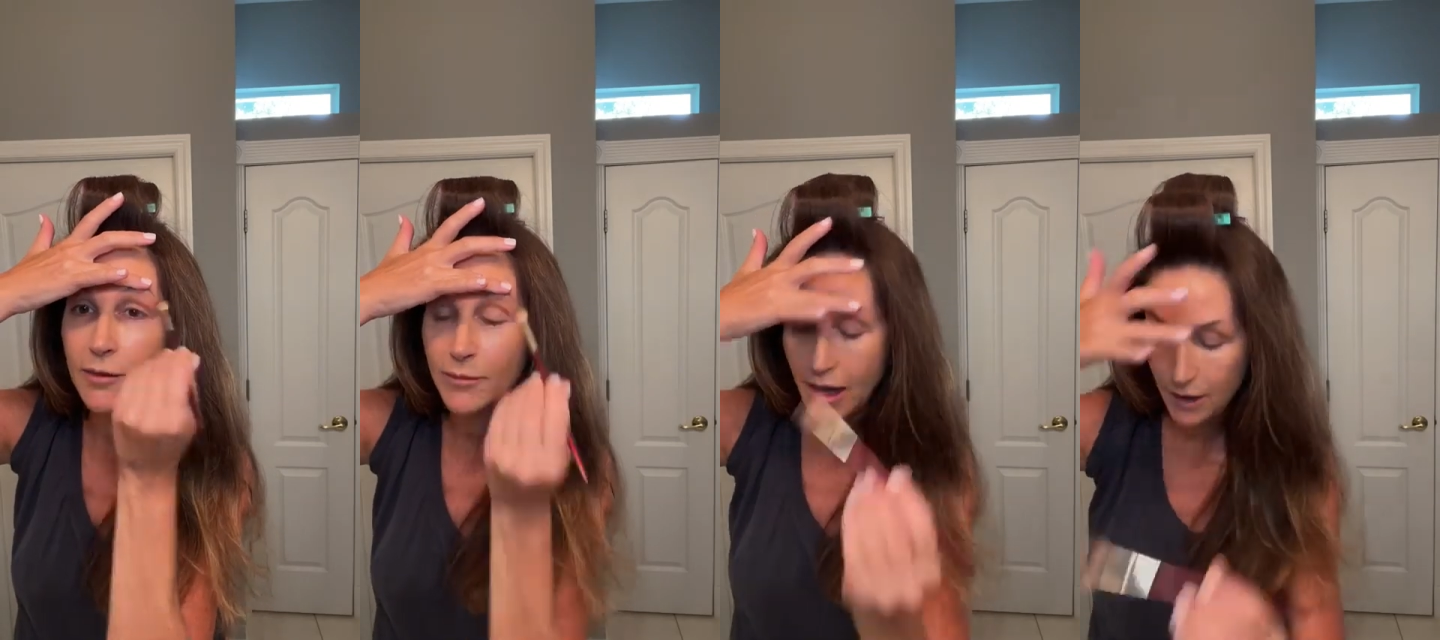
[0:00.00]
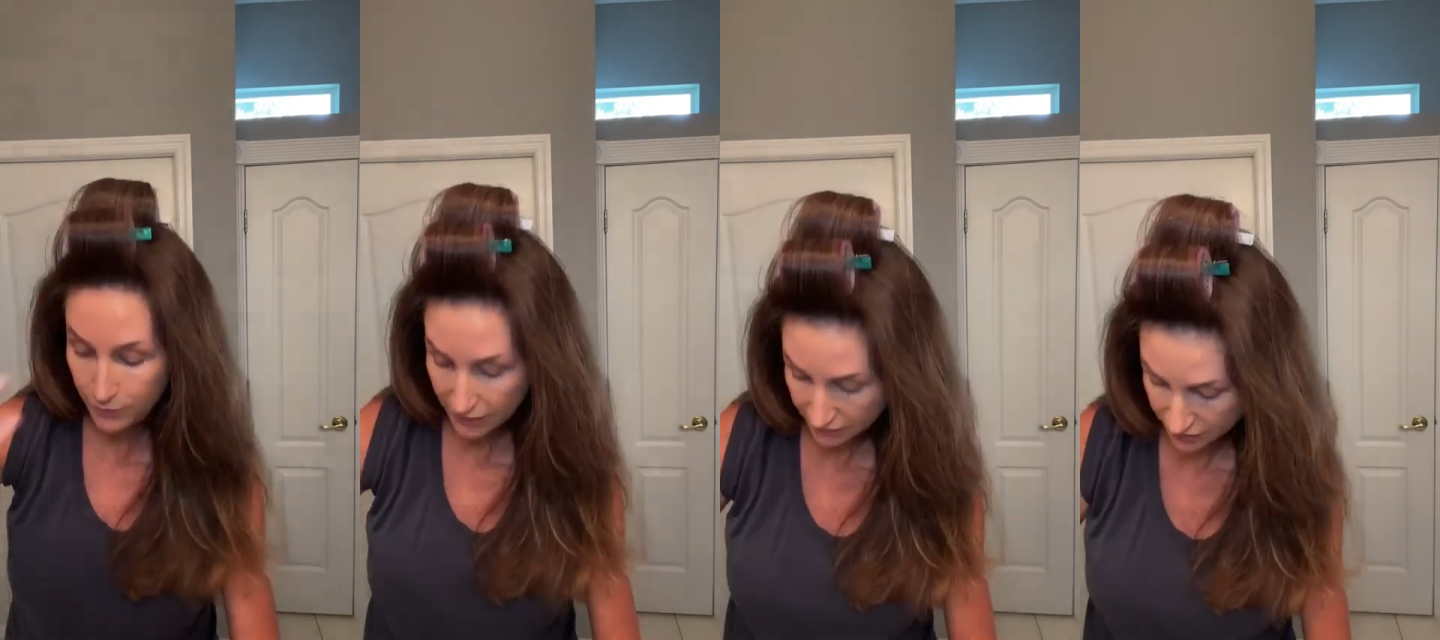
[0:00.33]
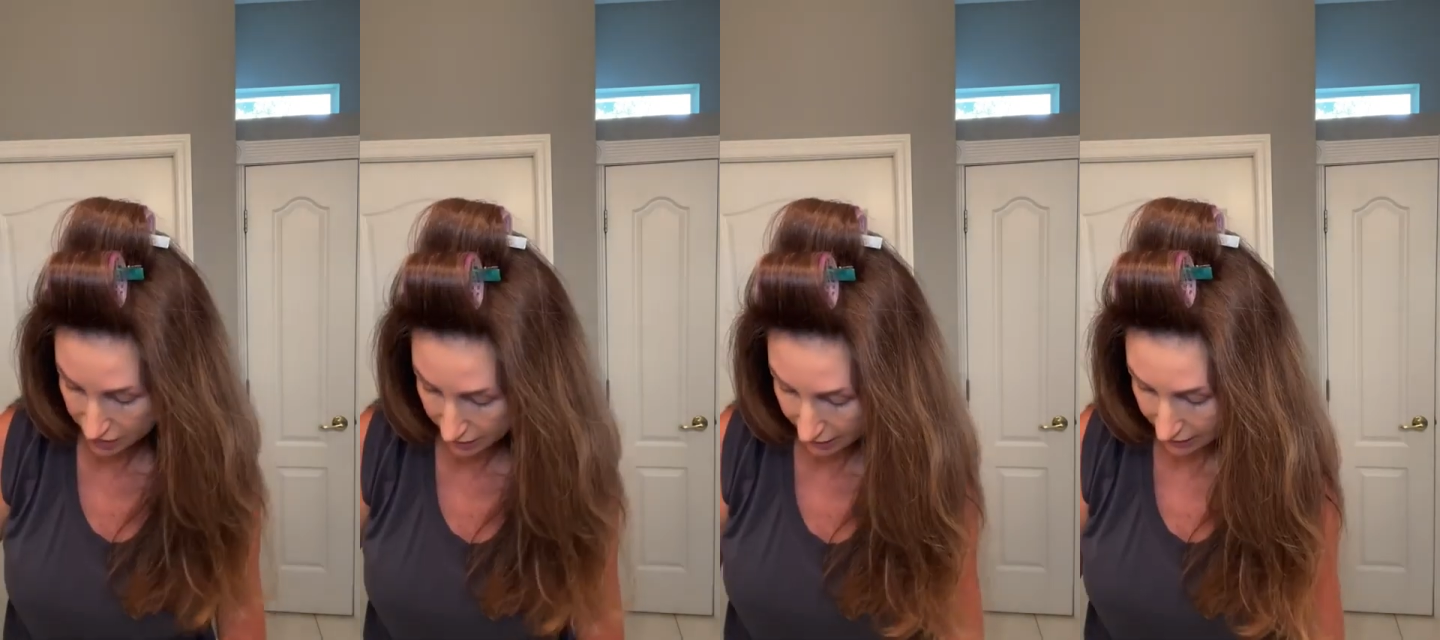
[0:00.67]
I'm happy
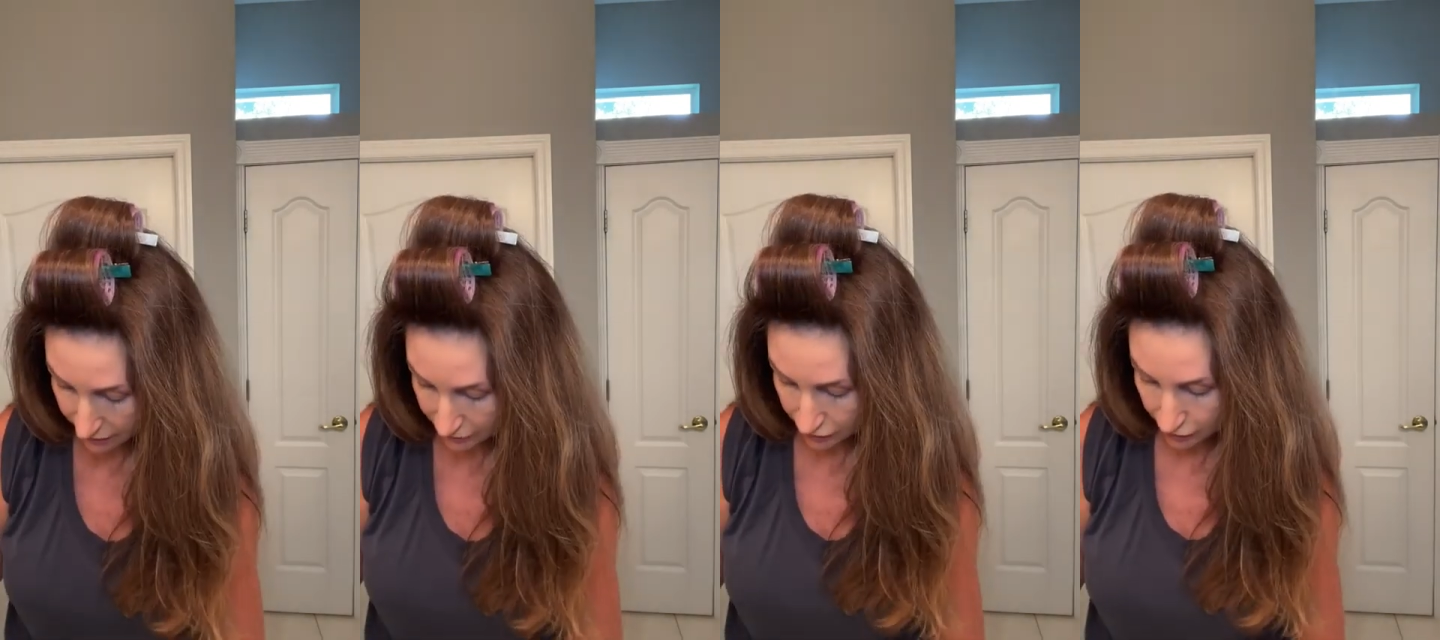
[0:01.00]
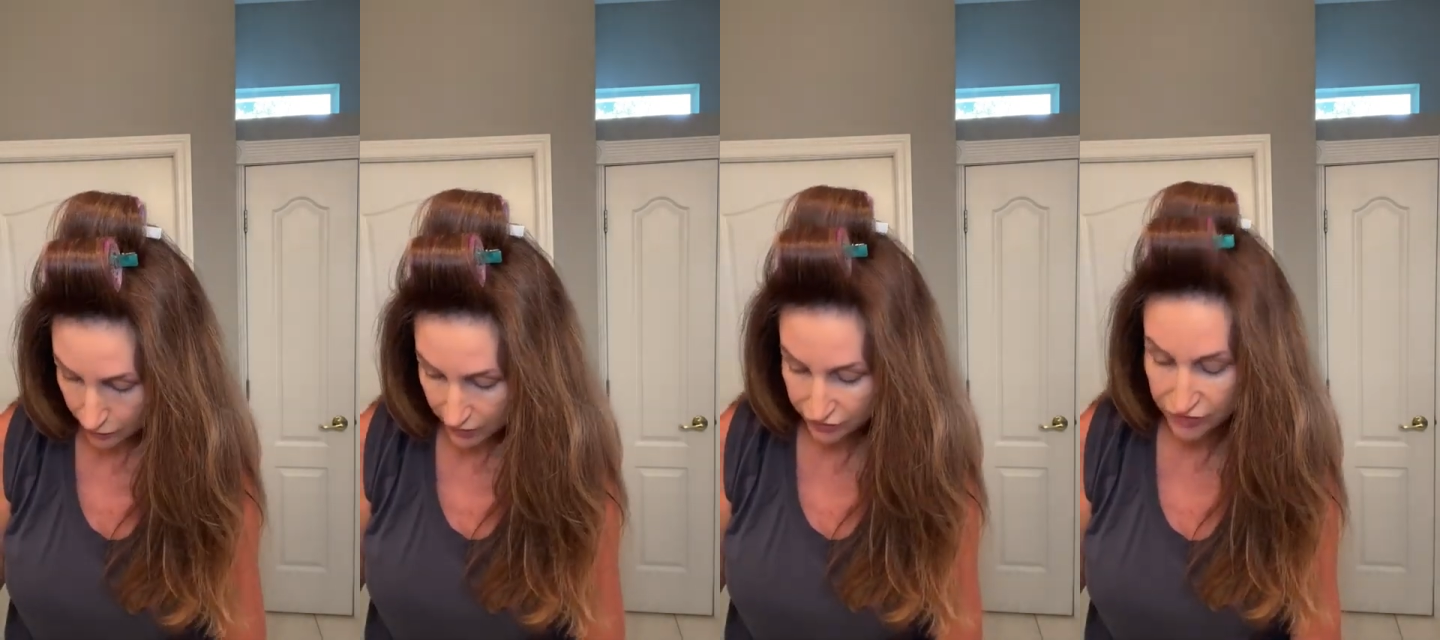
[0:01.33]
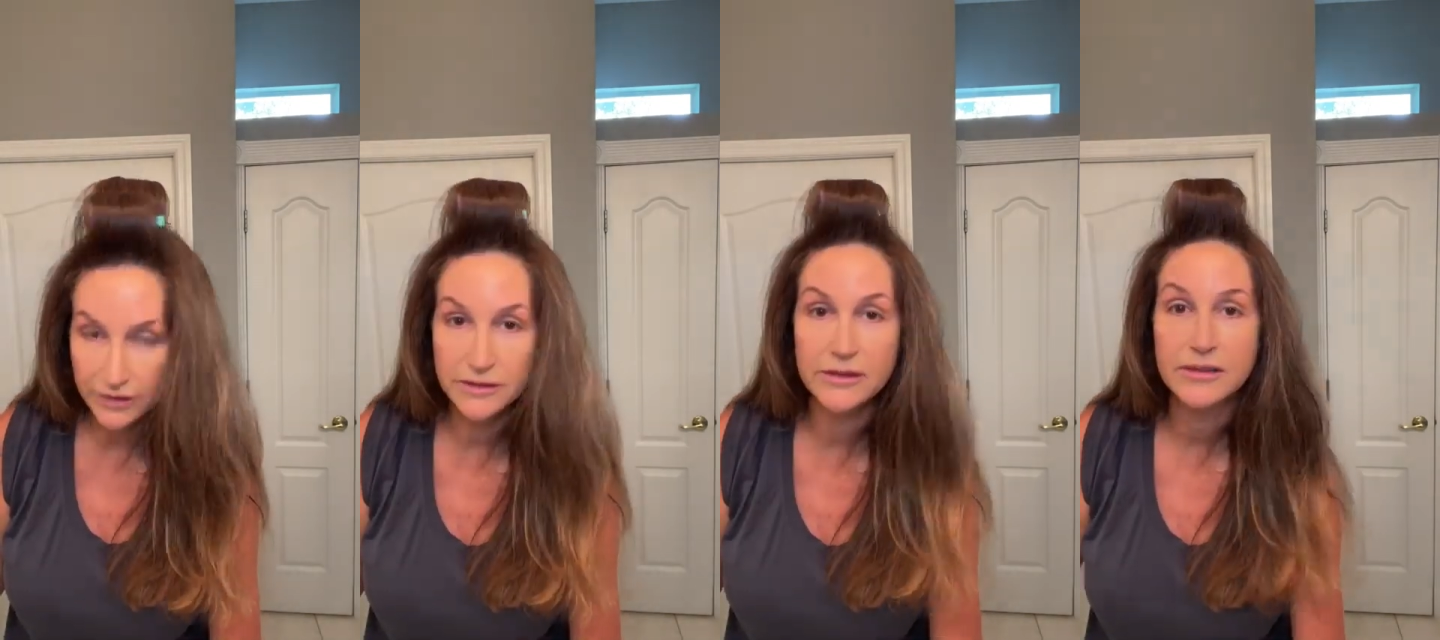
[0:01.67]
to answer
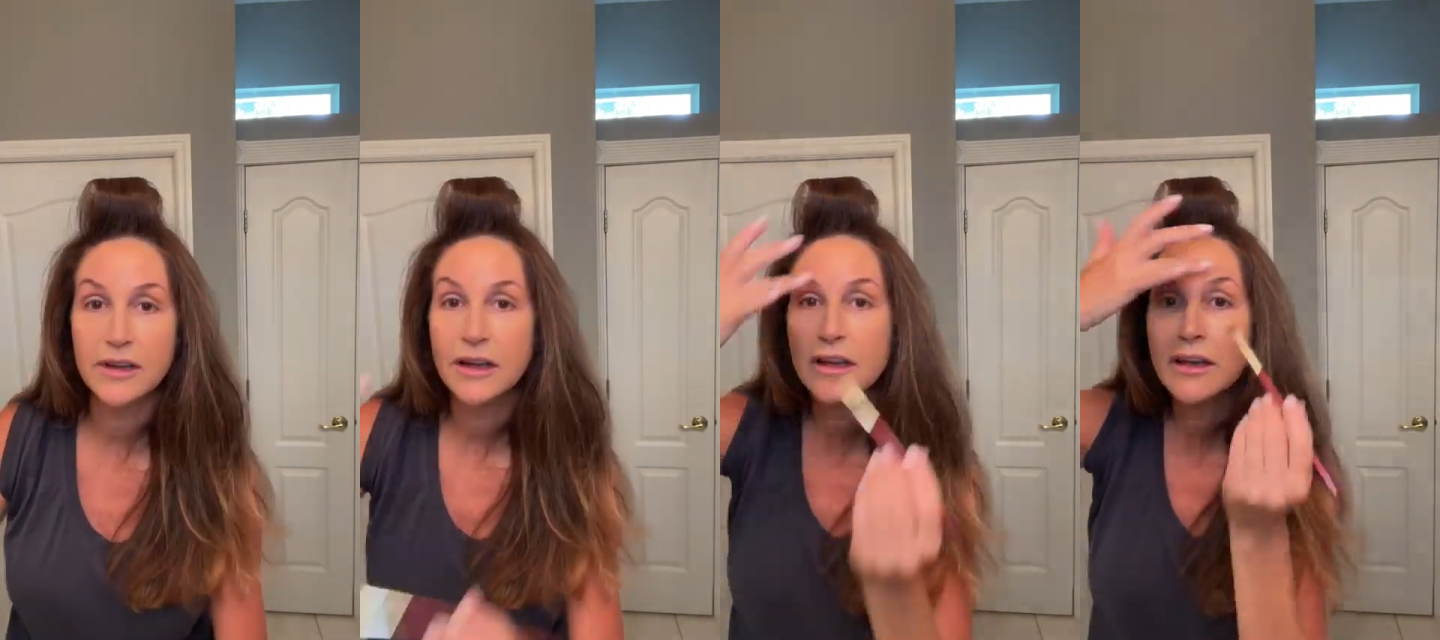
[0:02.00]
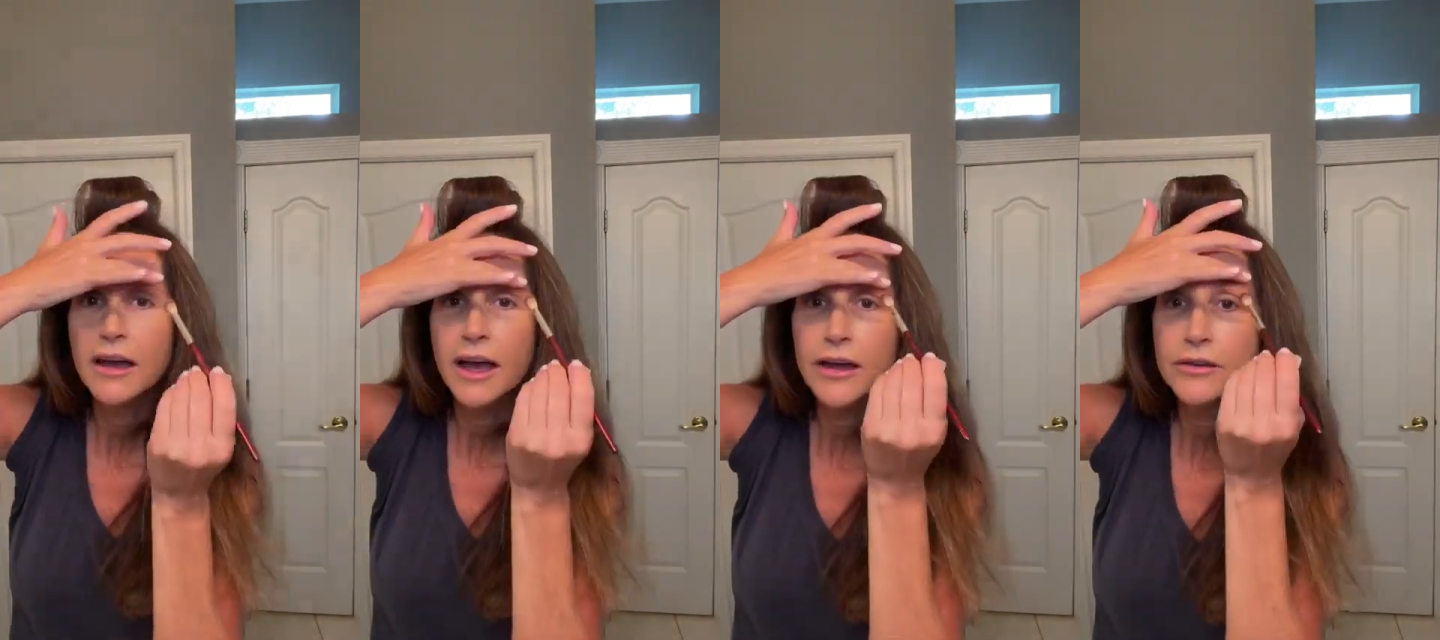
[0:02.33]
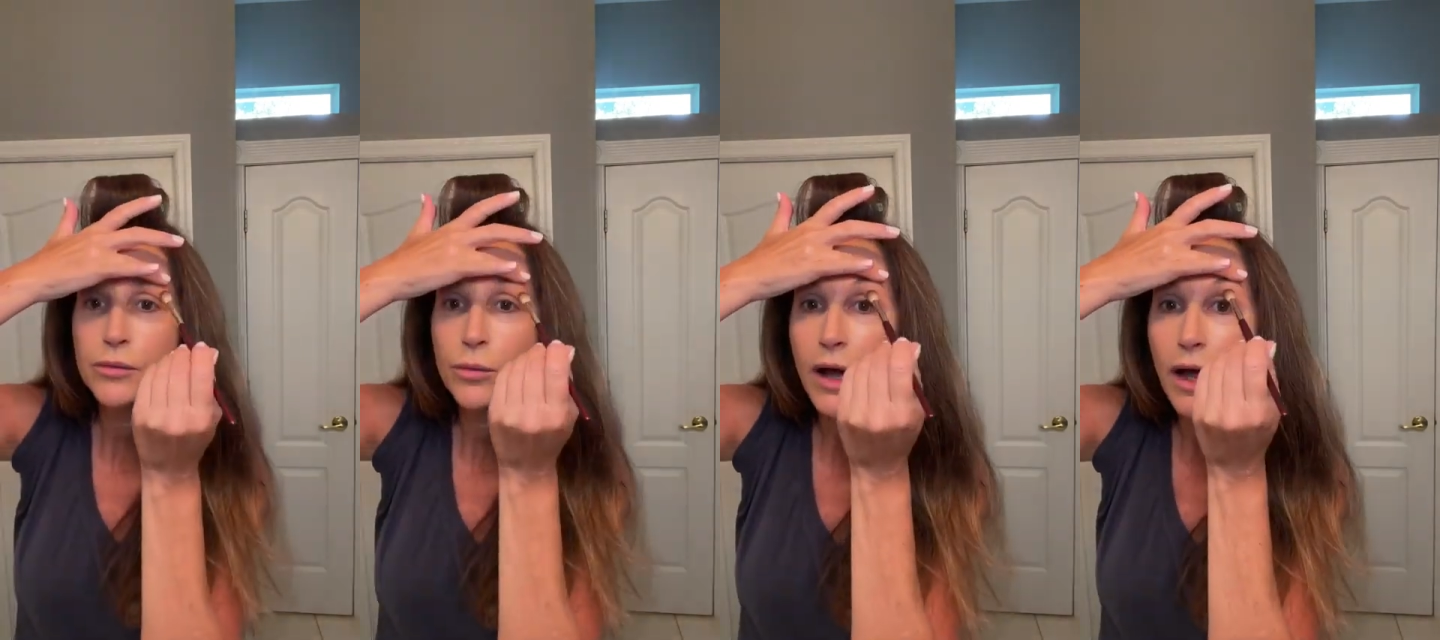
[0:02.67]
questions
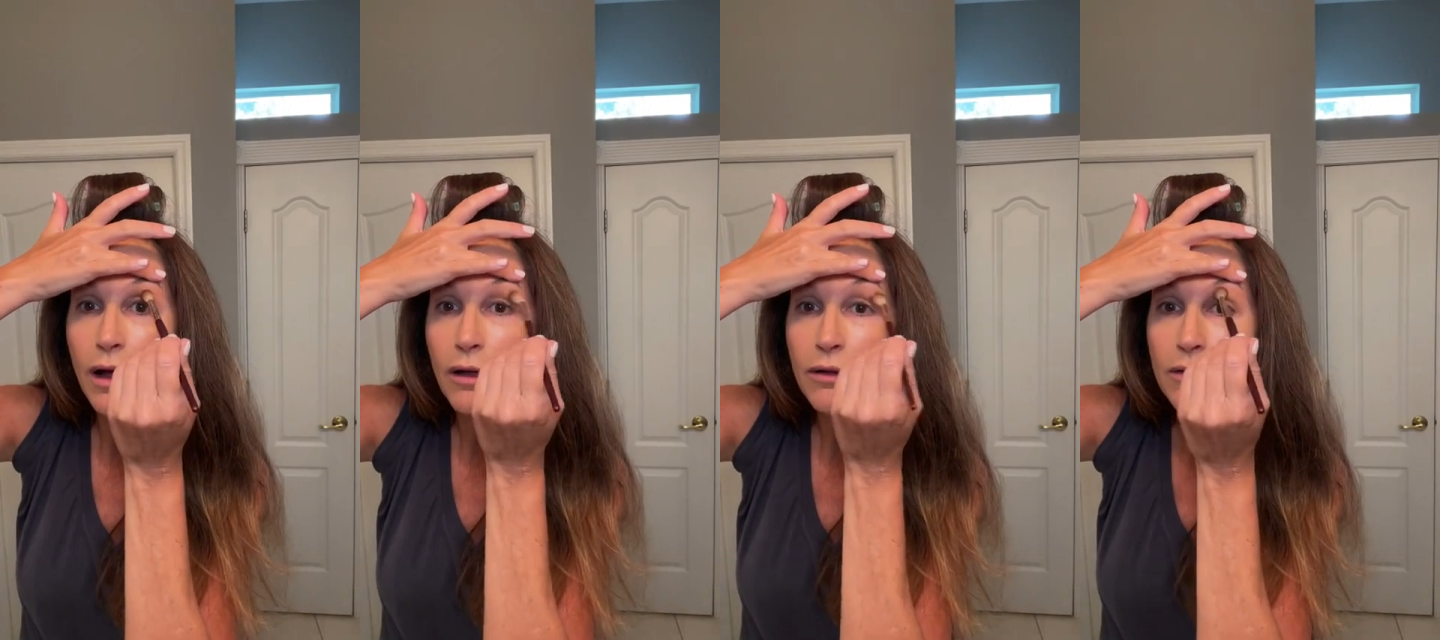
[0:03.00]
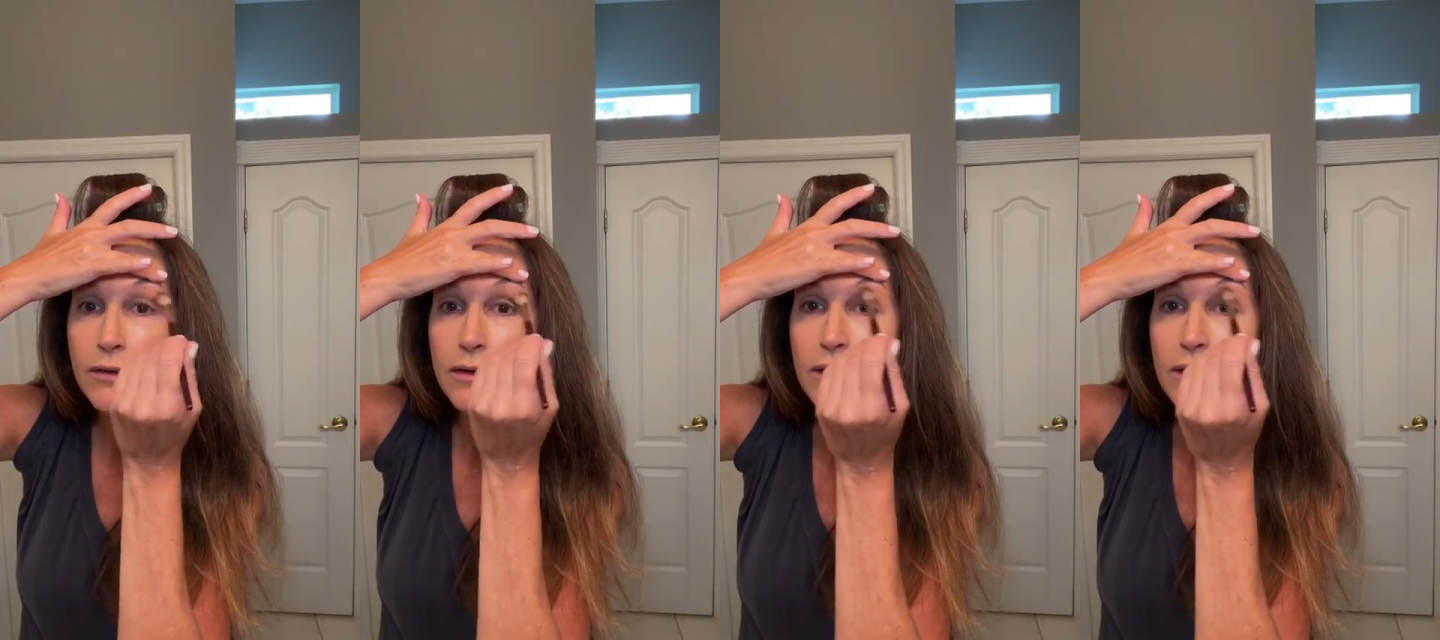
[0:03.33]
as well.